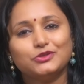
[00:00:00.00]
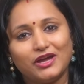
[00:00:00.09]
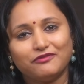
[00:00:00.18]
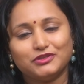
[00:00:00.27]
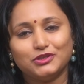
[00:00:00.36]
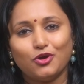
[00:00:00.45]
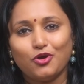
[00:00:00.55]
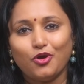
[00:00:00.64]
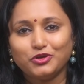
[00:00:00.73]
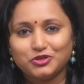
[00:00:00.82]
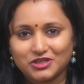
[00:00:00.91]
you have to log
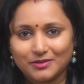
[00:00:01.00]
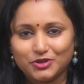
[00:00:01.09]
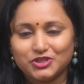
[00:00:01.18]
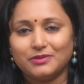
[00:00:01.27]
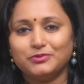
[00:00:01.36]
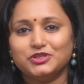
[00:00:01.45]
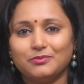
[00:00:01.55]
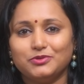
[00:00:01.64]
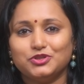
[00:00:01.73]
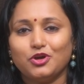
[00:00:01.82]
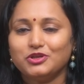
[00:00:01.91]
on to
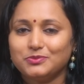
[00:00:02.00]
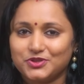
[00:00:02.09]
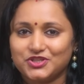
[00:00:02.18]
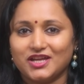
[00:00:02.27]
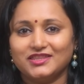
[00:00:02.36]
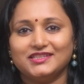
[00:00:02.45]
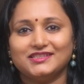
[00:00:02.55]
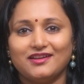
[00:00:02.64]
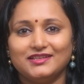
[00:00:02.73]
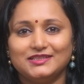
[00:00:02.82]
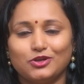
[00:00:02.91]

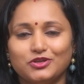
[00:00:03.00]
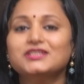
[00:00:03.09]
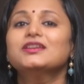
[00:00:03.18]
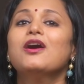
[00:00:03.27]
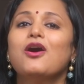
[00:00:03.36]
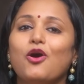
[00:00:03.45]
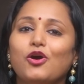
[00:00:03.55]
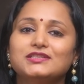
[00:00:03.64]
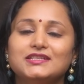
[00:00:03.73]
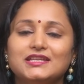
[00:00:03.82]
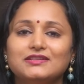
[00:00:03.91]
www.prashantisaris.in.
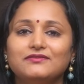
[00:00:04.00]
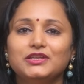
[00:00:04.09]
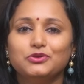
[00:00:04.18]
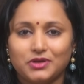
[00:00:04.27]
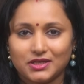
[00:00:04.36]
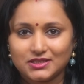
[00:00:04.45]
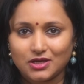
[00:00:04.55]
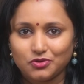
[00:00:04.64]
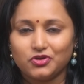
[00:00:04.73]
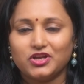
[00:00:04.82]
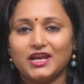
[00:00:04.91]
Alternatively, you can
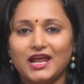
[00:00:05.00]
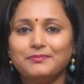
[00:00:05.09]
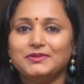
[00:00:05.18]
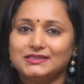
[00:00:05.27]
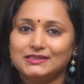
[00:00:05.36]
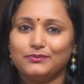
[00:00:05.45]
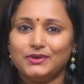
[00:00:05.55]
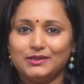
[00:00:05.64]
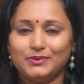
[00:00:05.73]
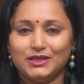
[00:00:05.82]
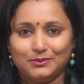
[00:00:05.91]
download our app that's
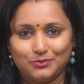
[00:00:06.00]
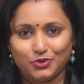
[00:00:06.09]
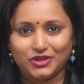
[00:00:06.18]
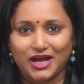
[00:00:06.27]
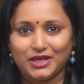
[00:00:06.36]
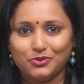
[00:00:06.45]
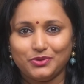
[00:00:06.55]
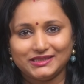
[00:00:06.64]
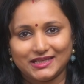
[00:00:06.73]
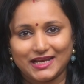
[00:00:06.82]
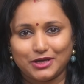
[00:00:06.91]
available in both
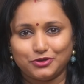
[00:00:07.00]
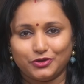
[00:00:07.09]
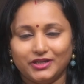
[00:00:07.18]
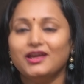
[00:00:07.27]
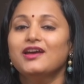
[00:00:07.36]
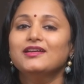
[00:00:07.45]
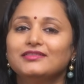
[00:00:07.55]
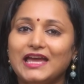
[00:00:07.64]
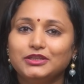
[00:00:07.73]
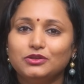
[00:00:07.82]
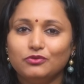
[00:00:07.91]
iOS and Android.
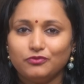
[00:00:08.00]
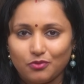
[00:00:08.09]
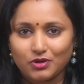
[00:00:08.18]
Thank you for